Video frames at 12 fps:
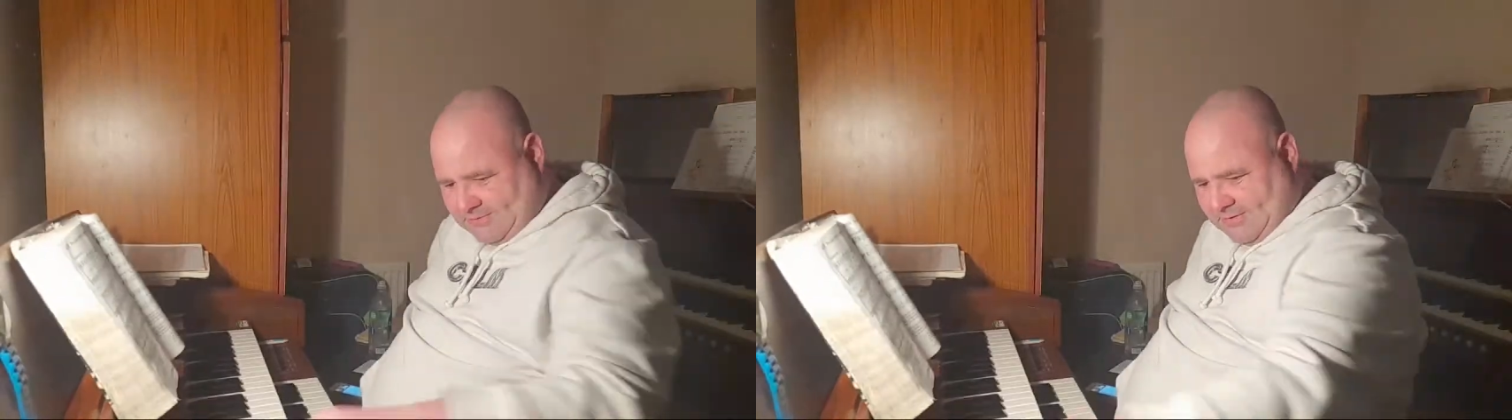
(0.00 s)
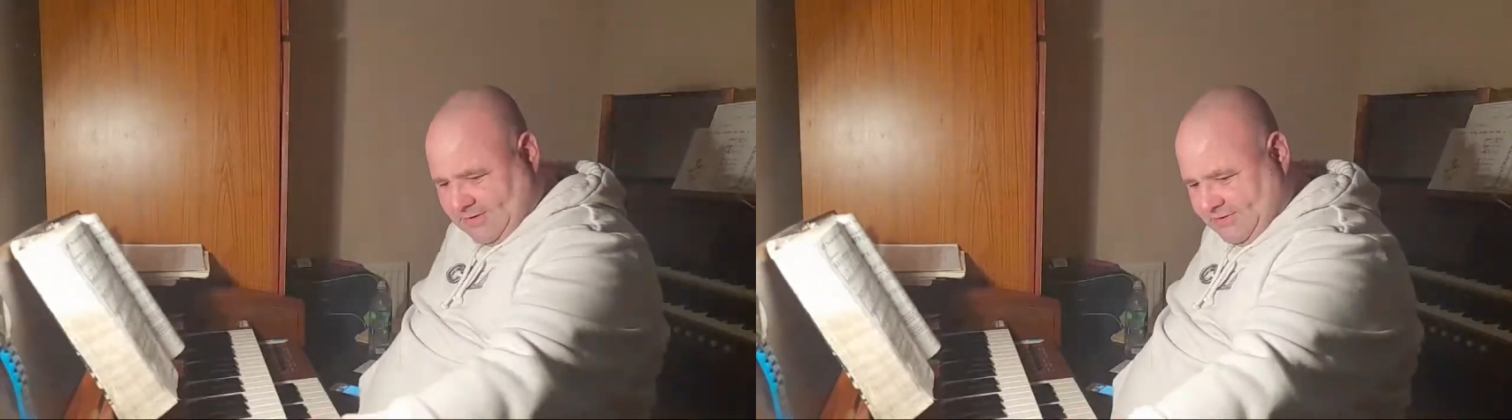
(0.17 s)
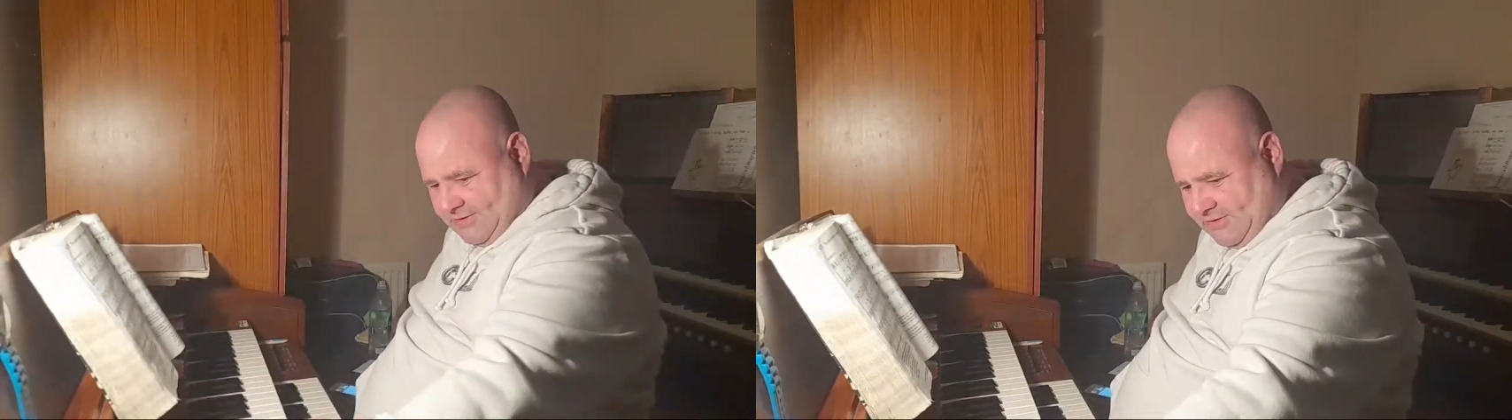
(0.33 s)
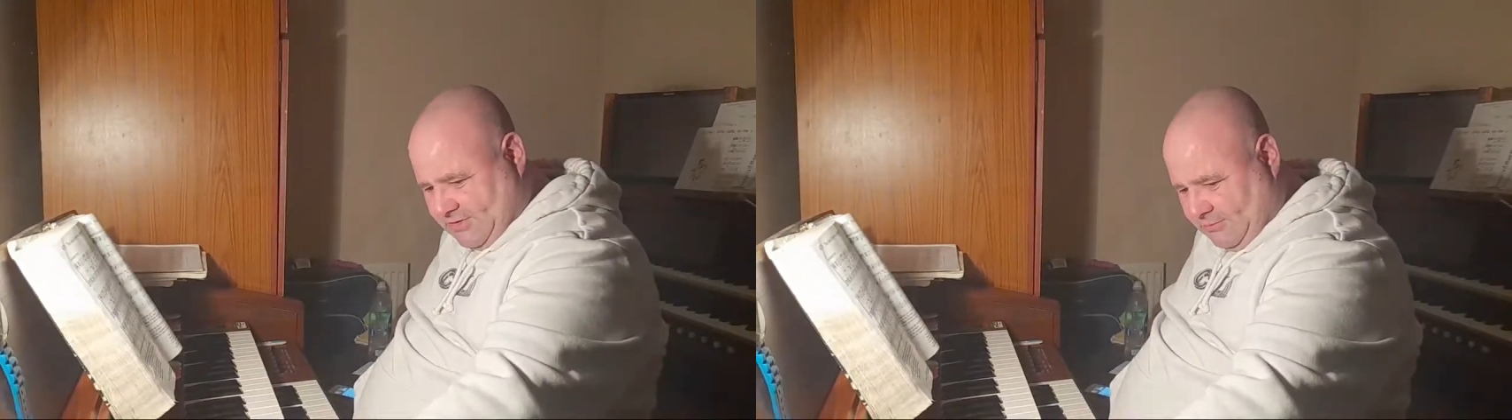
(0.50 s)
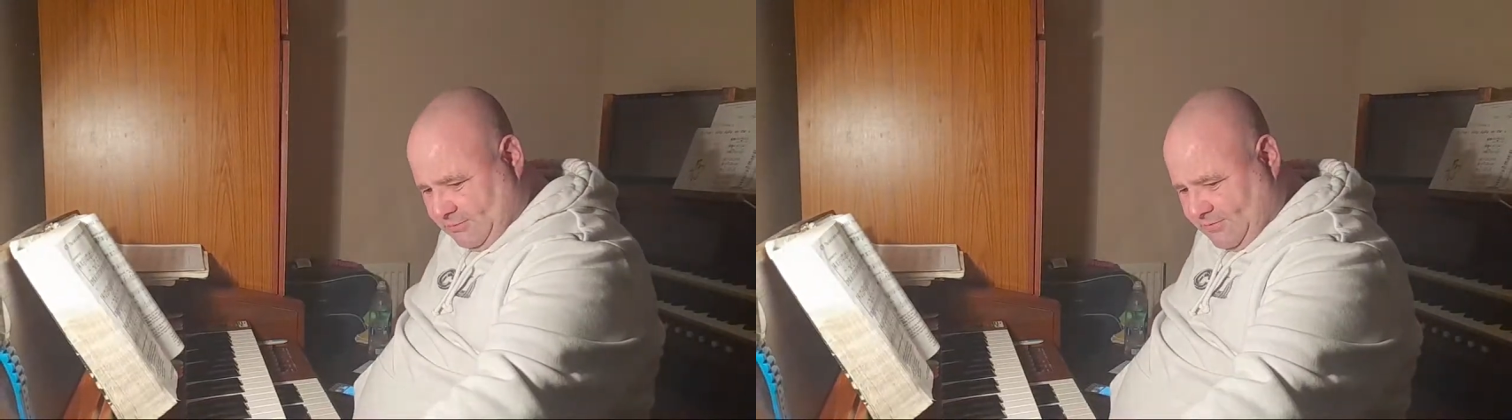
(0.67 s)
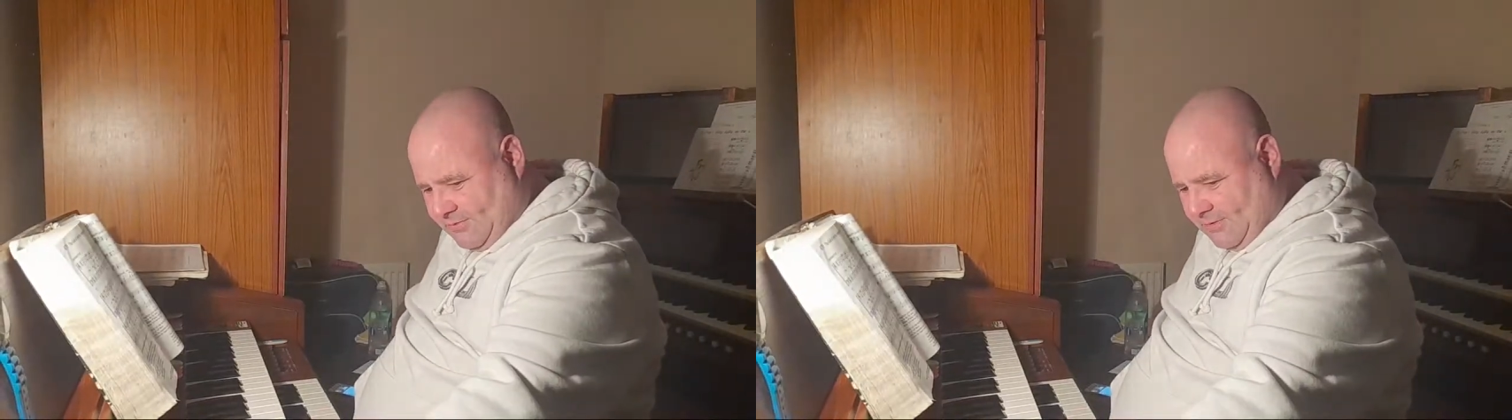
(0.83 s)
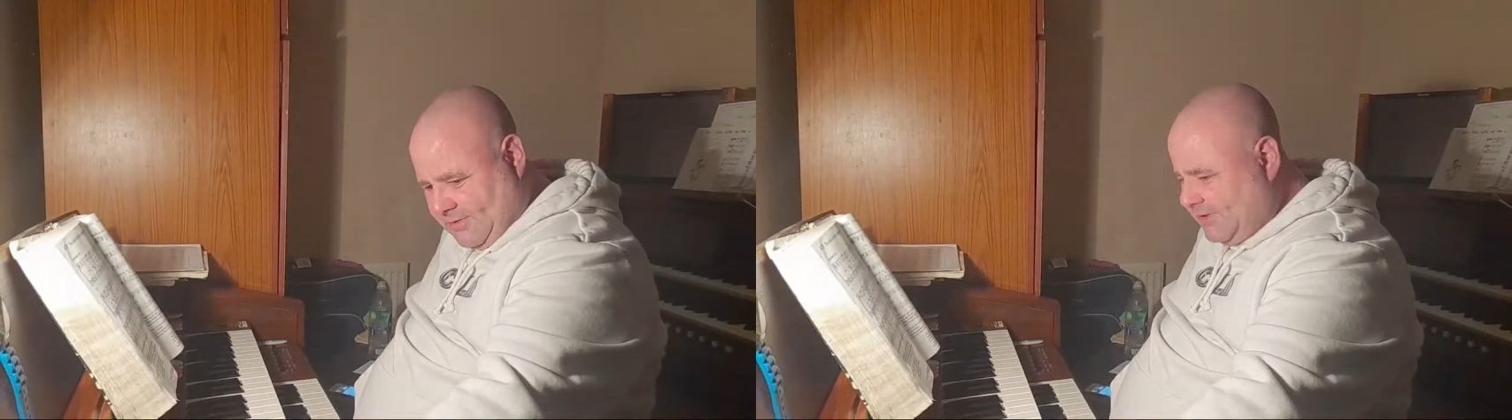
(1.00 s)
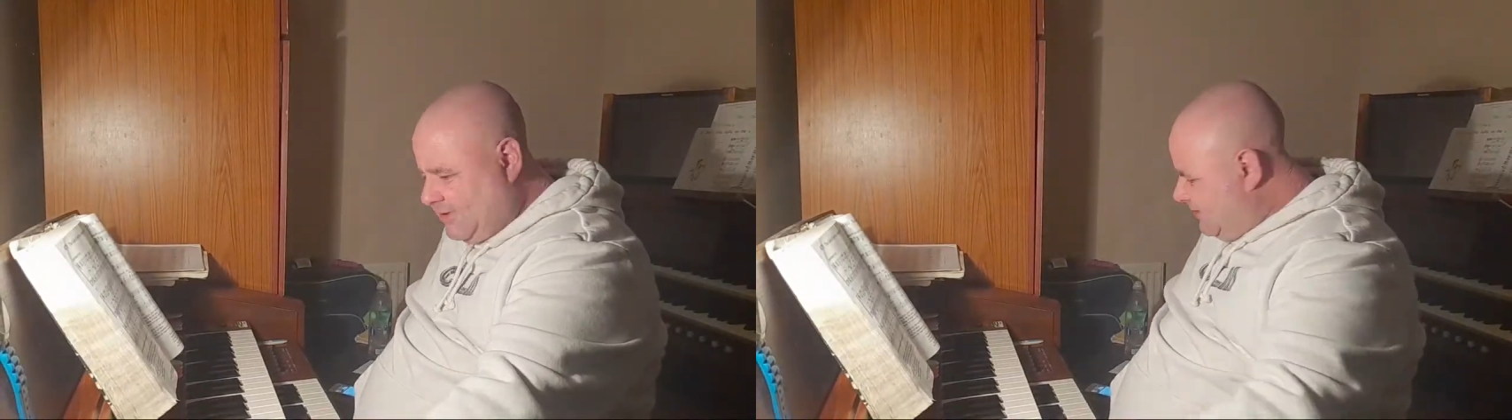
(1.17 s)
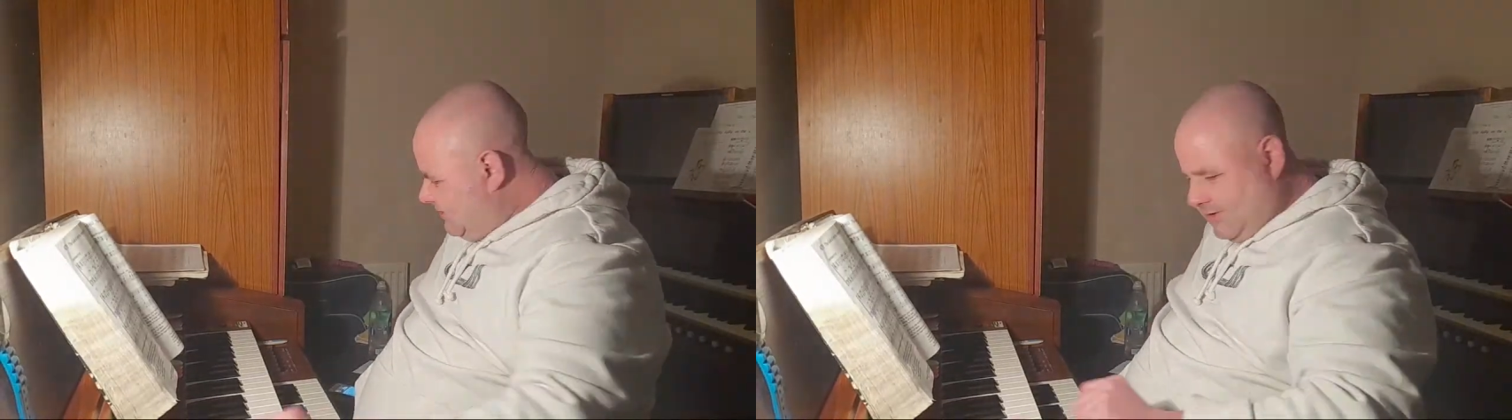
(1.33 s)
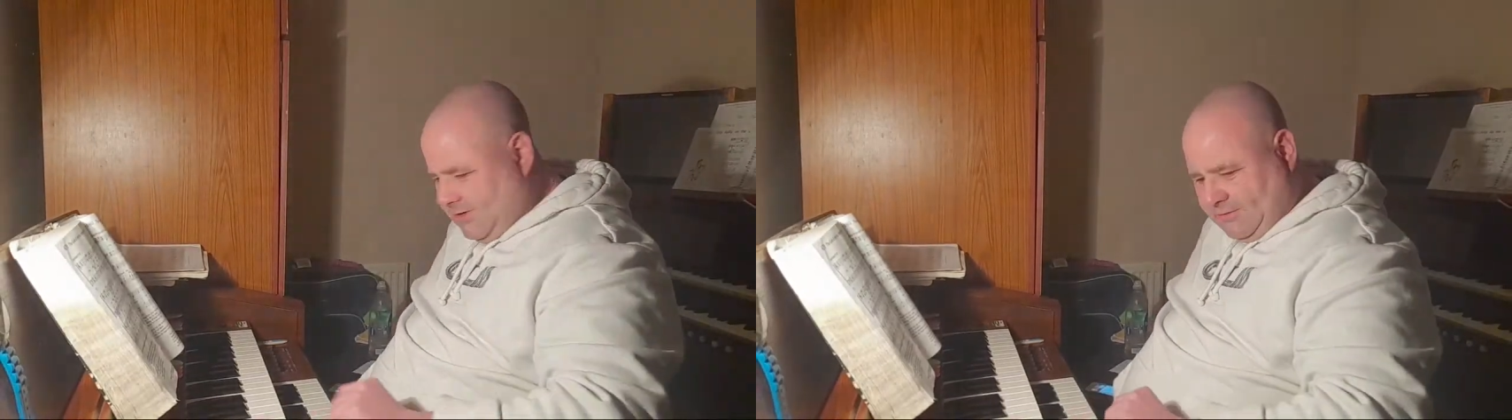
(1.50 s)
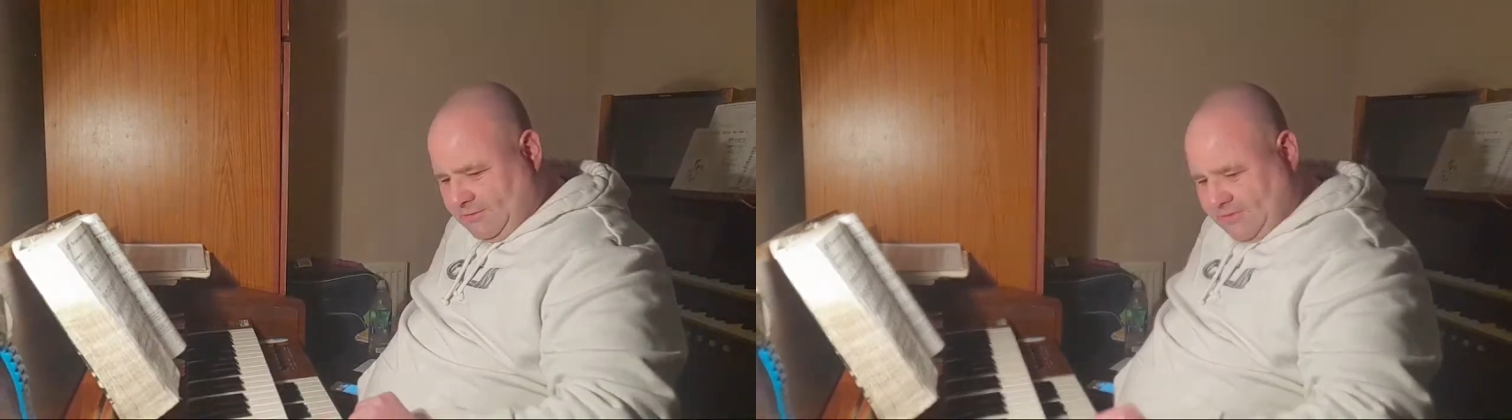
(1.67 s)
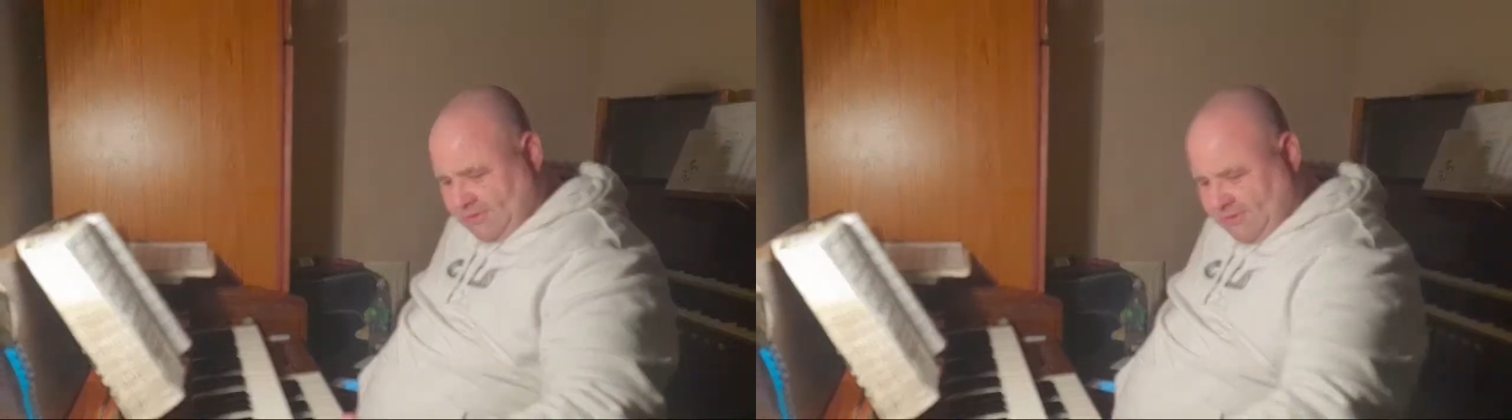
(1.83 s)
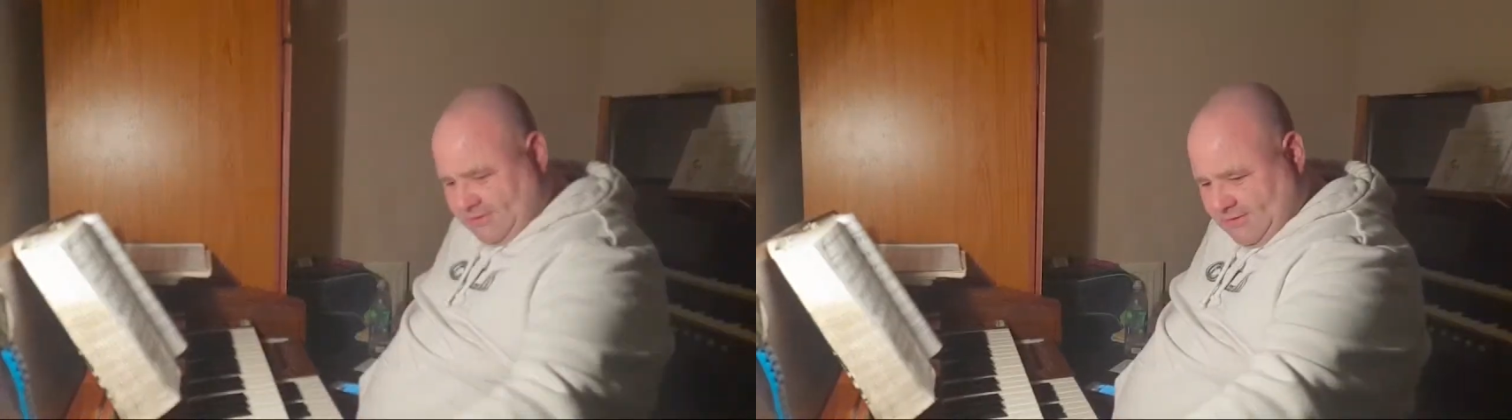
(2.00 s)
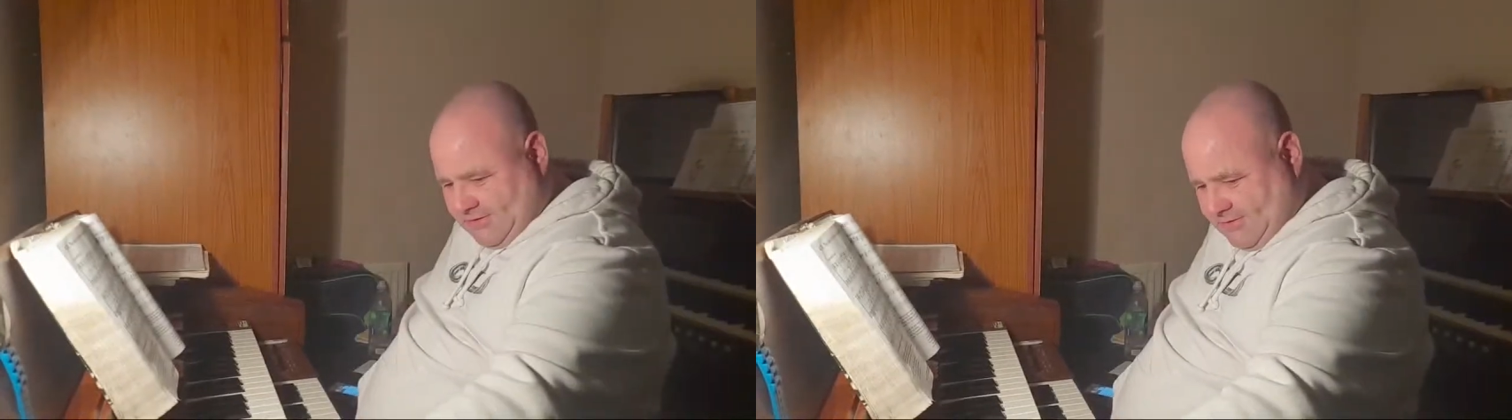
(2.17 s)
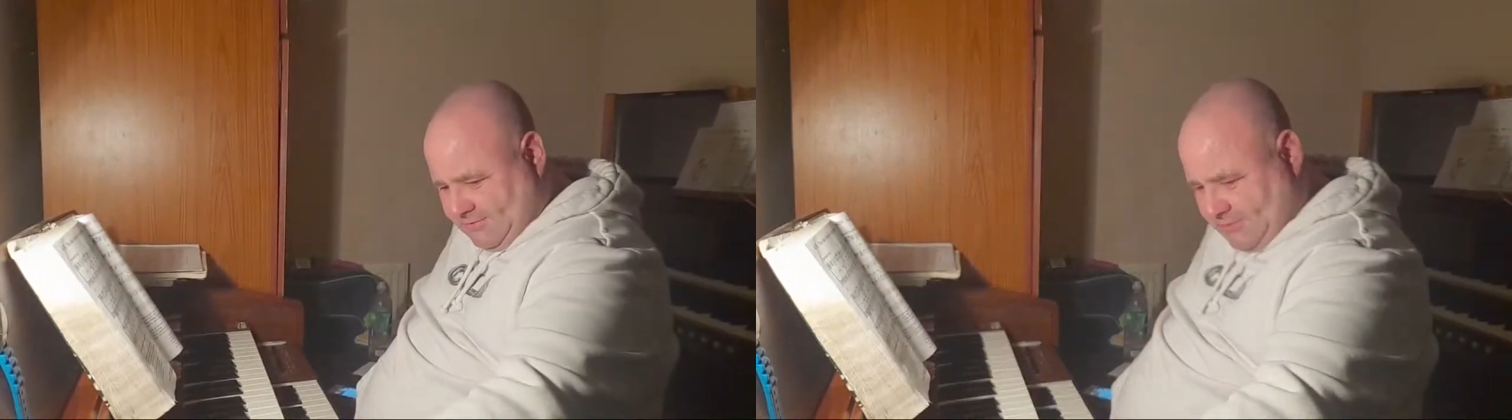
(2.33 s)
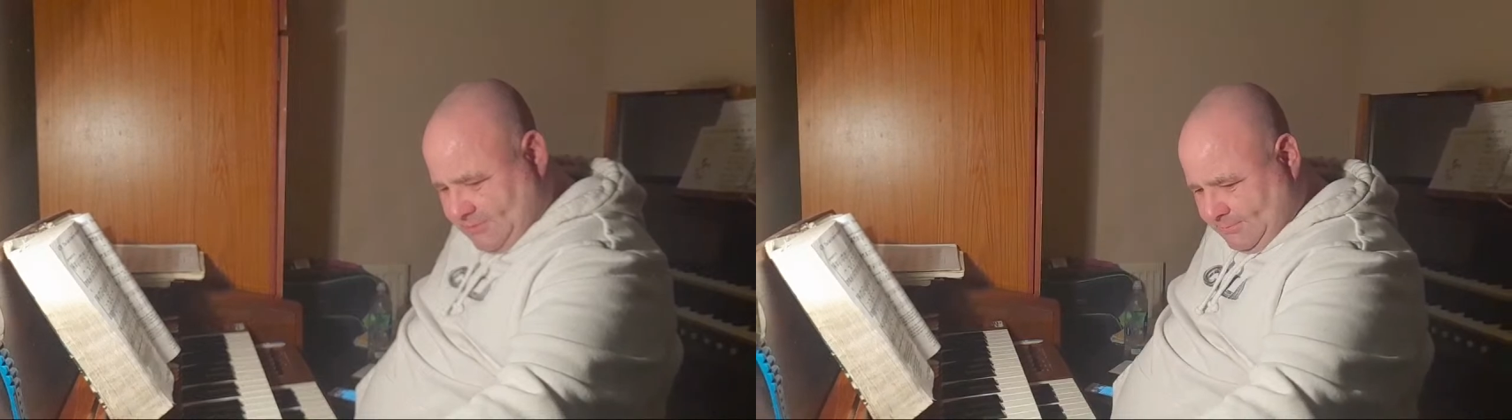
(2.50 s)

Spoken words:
That's to start with. Okay, let's have a look.